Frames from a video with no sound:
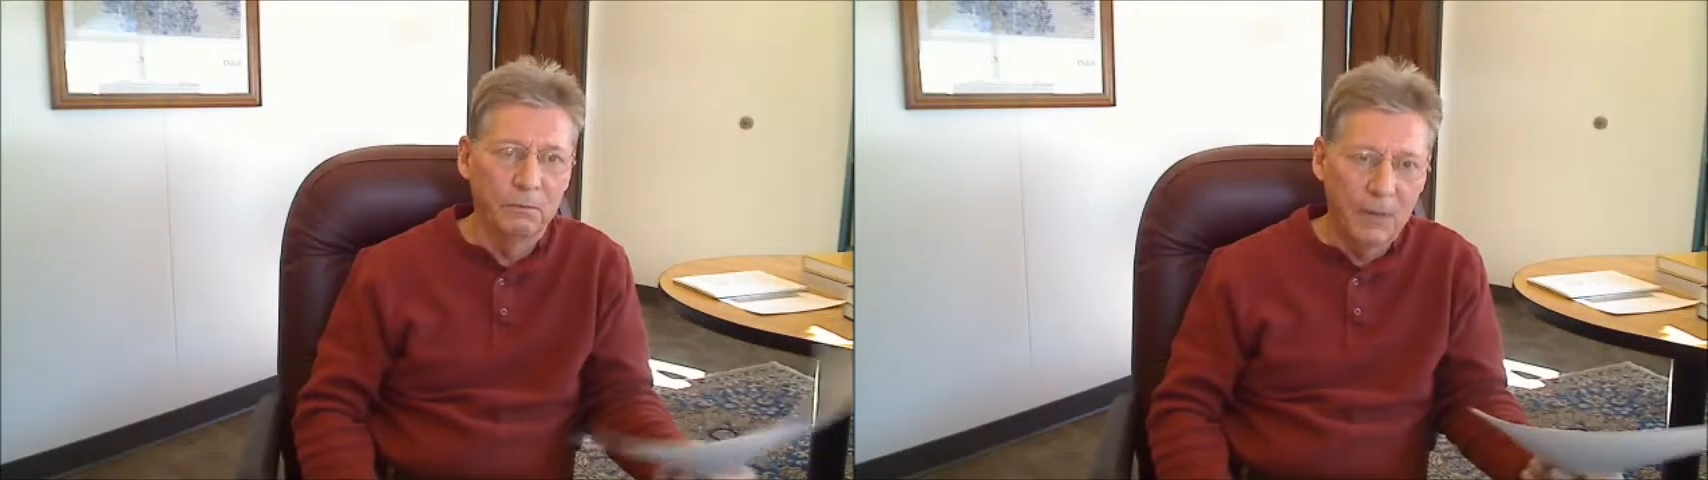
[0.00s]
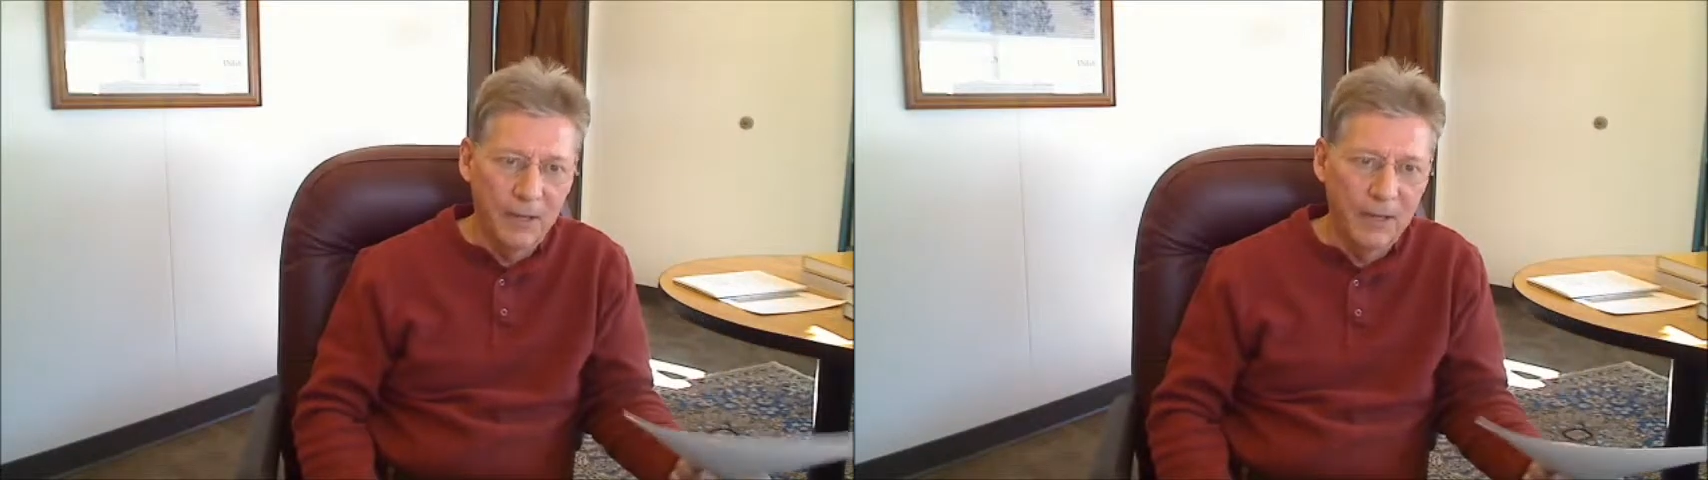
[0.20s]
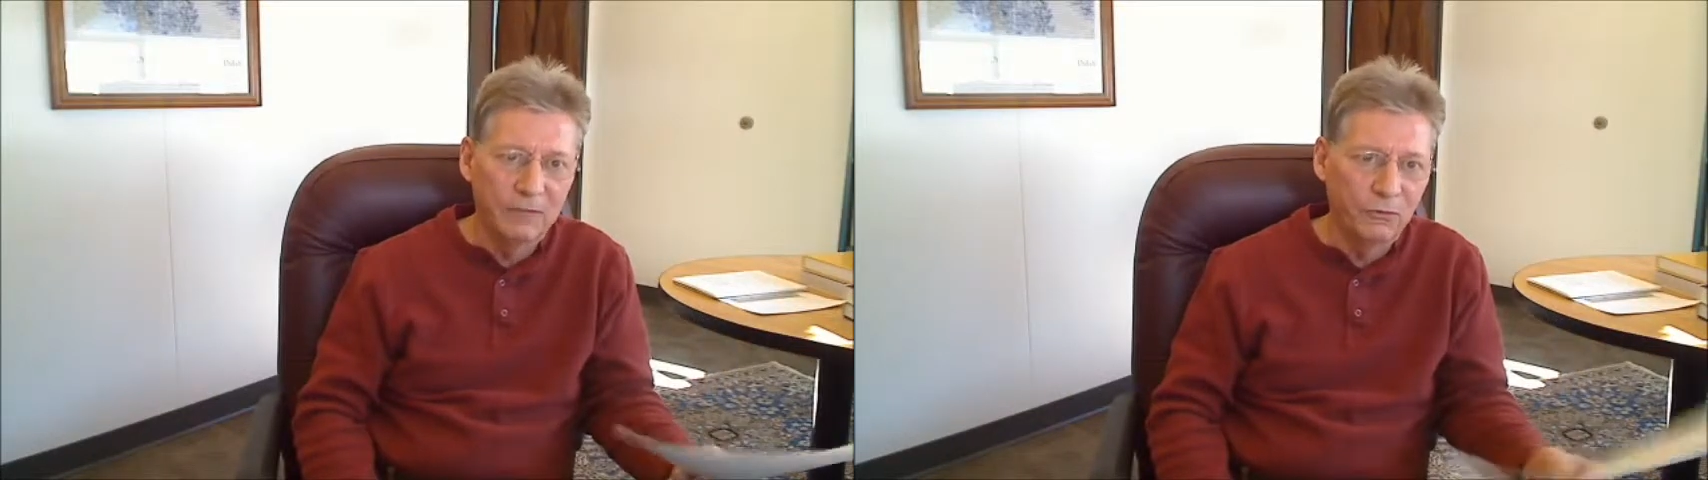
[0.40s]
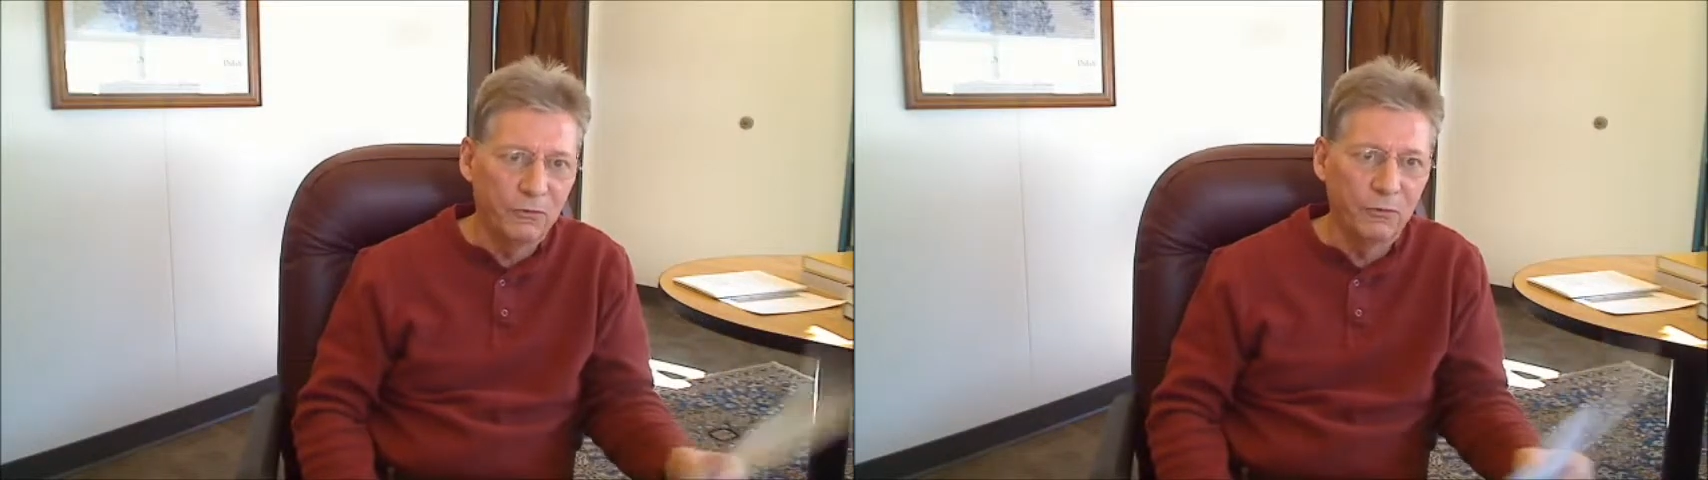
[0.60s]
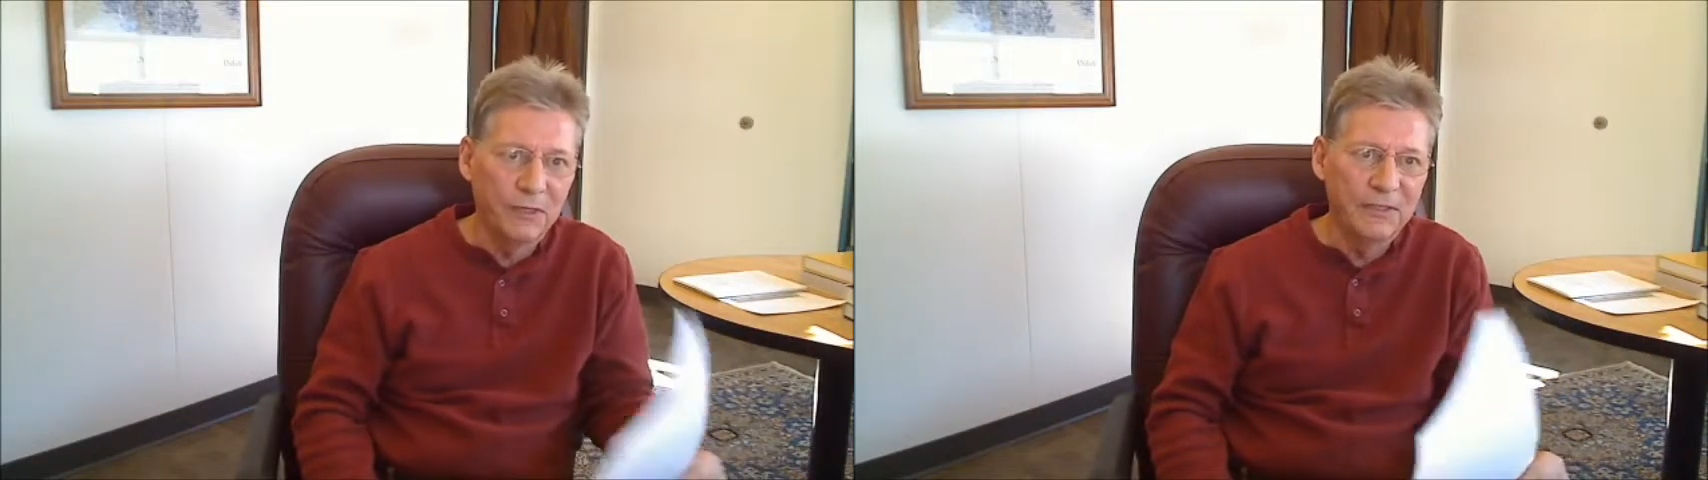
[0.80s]

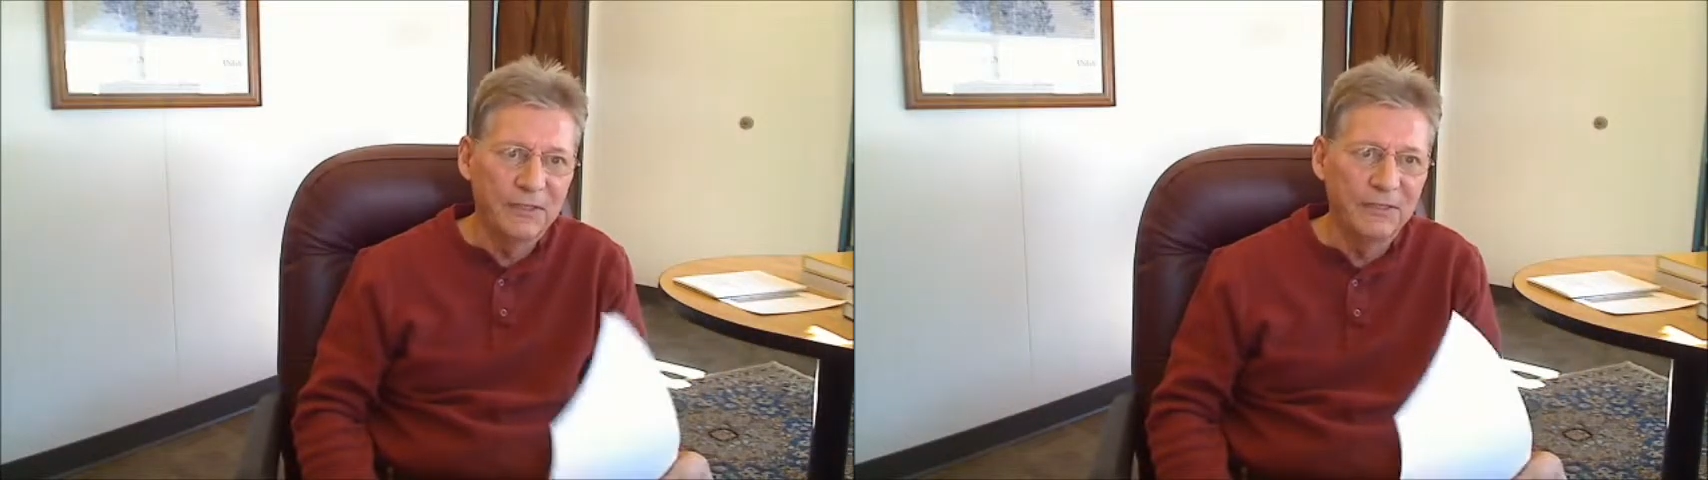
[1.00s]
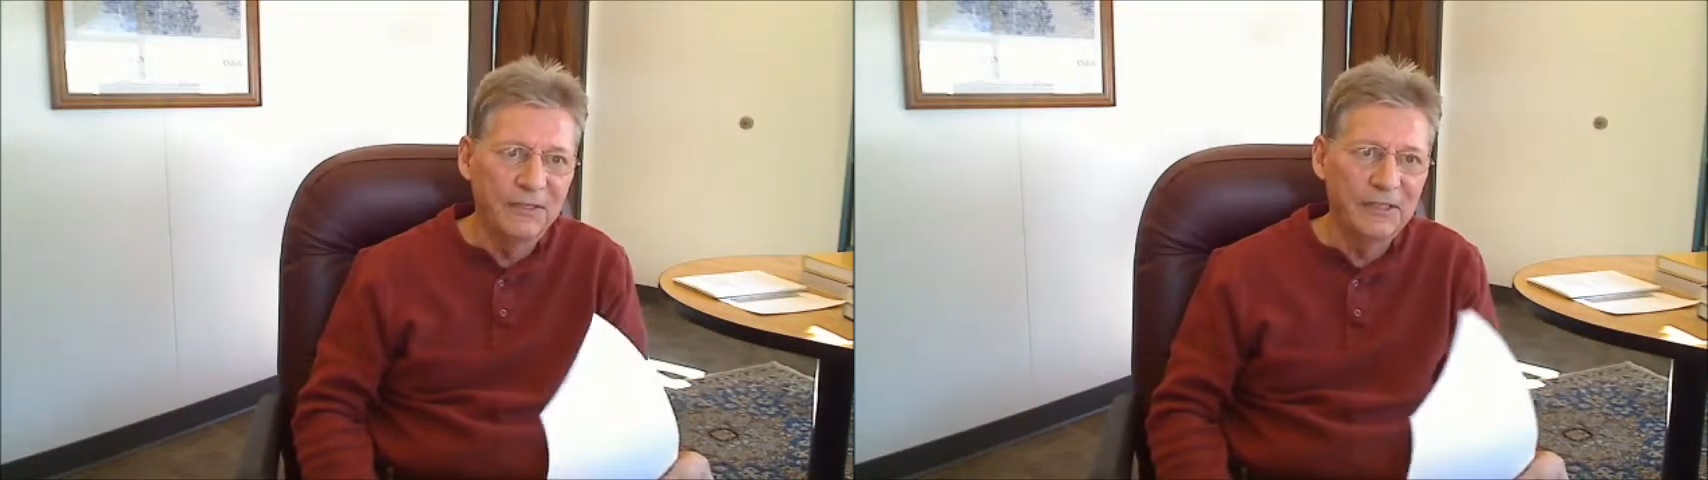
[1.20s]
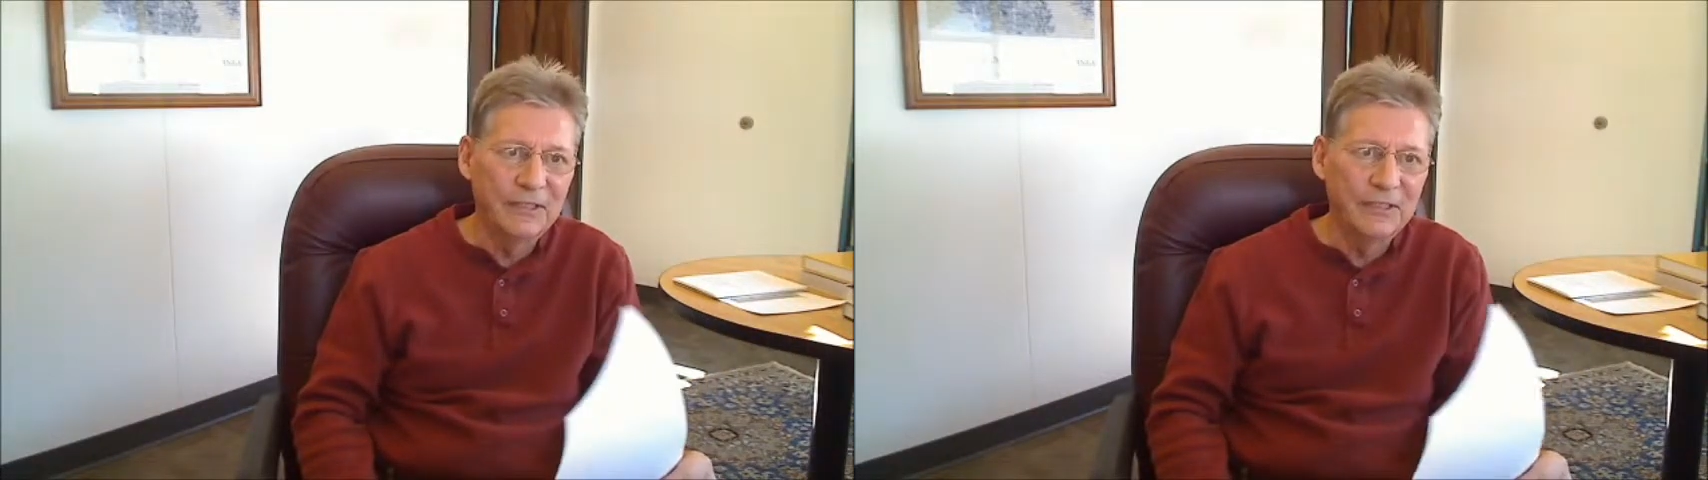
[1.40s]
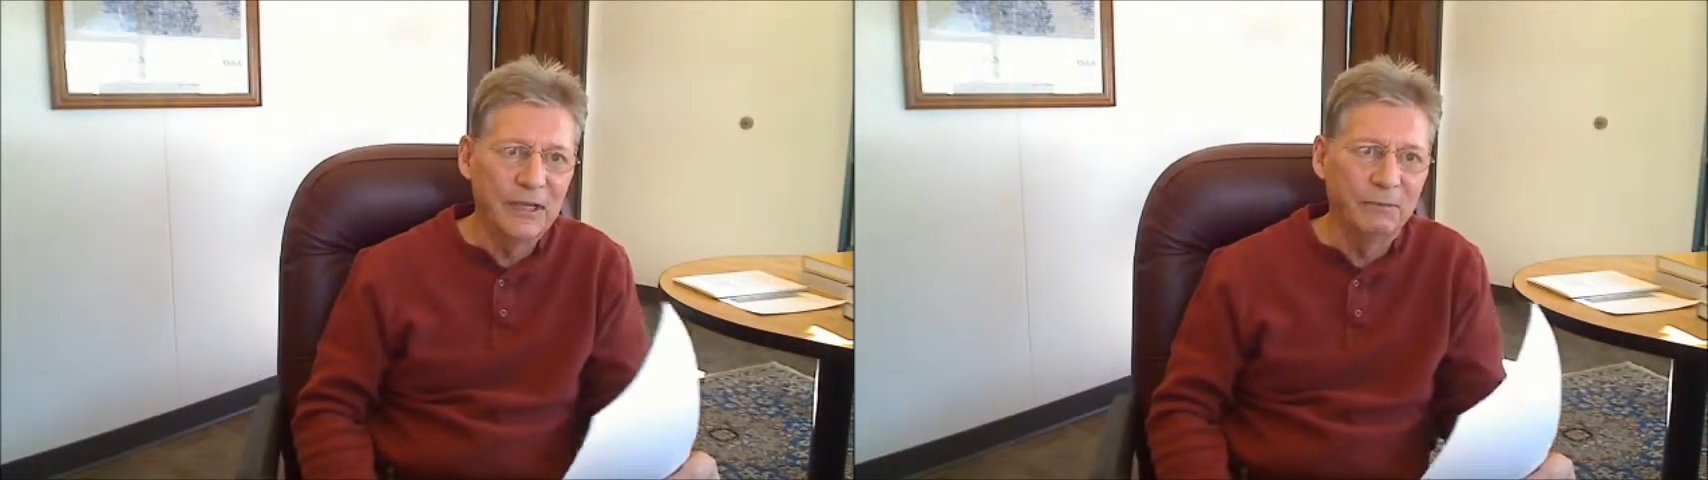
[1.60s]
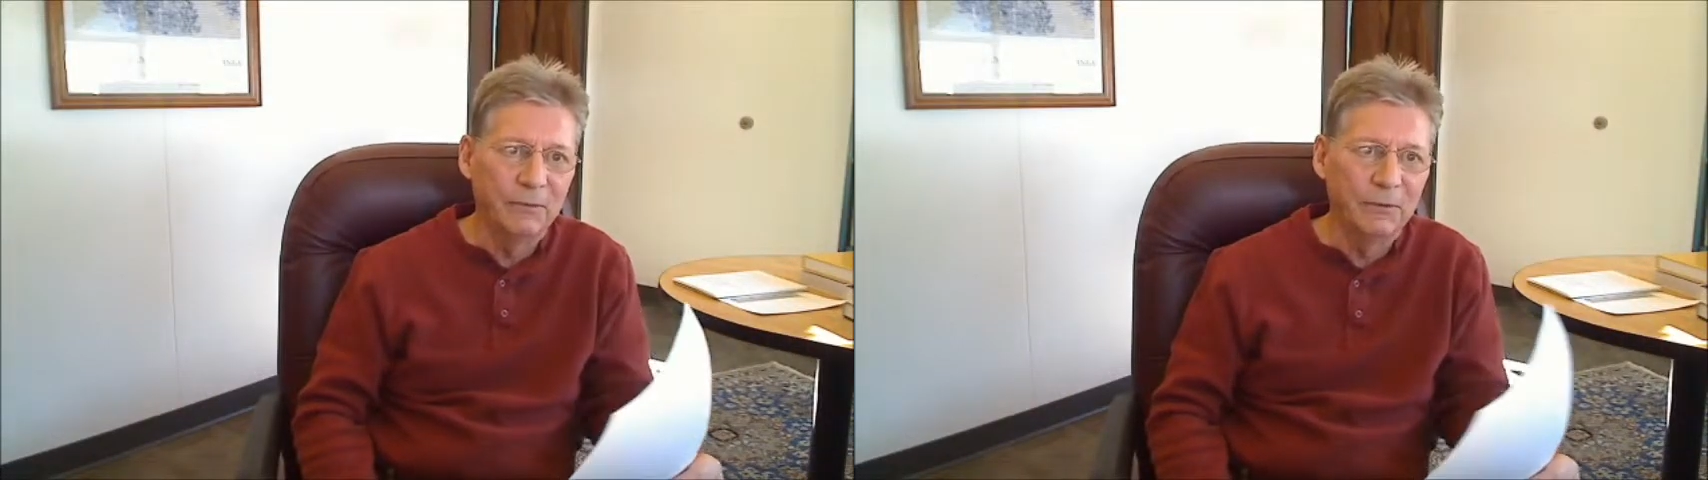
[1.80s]
concrete
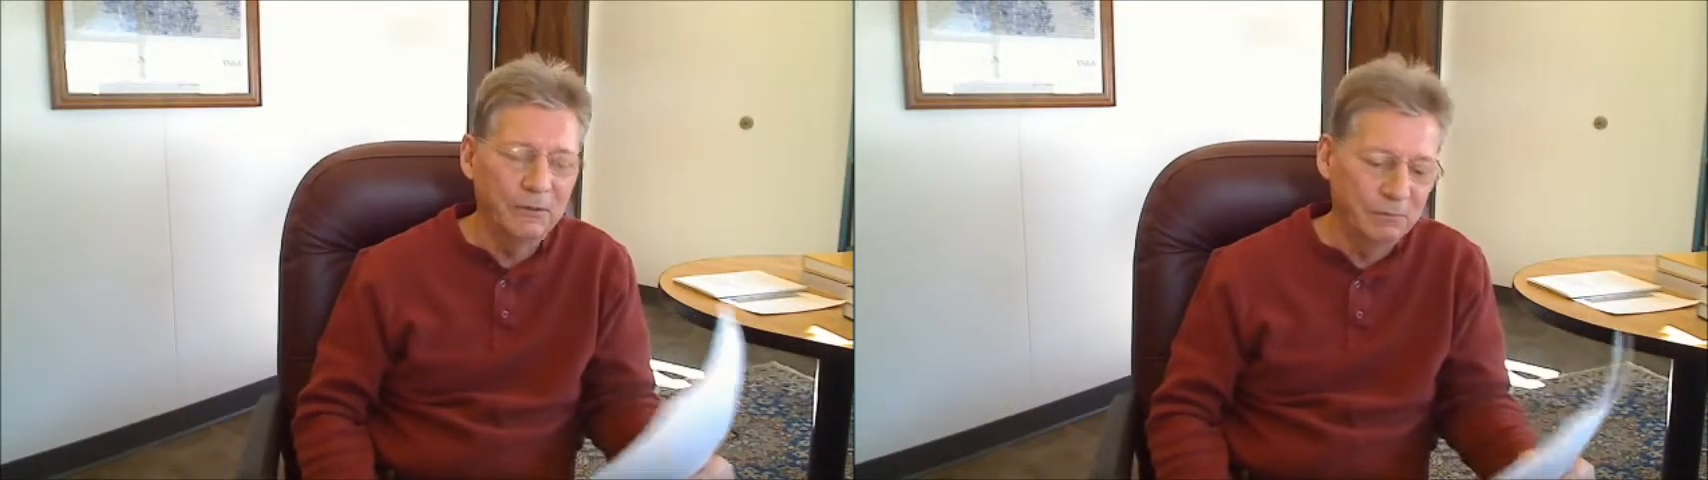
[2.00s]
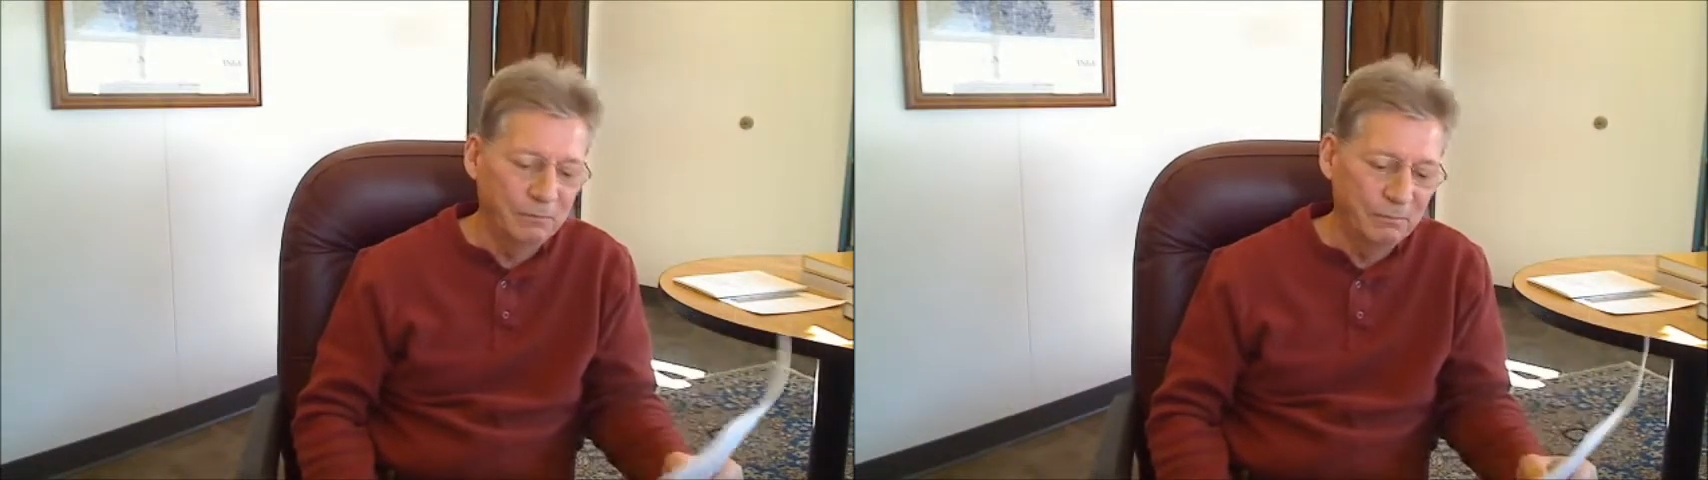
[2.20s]
examples.